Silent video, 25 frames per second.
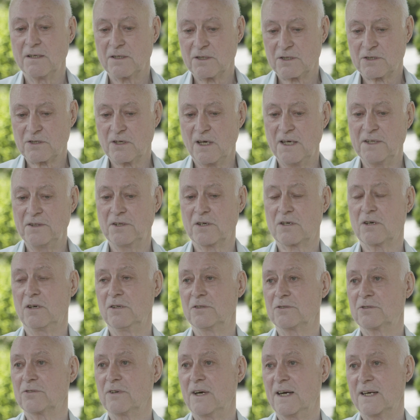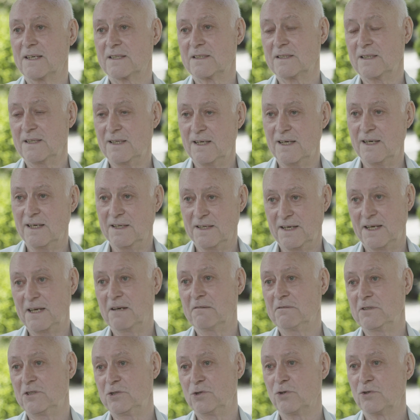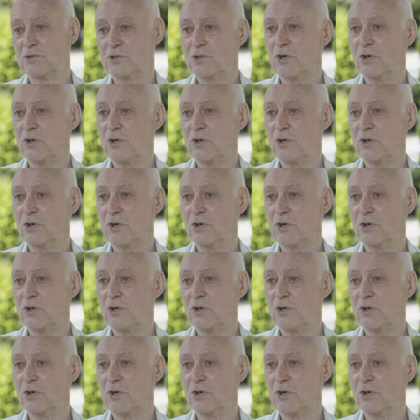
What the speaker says: sign the contract and here is your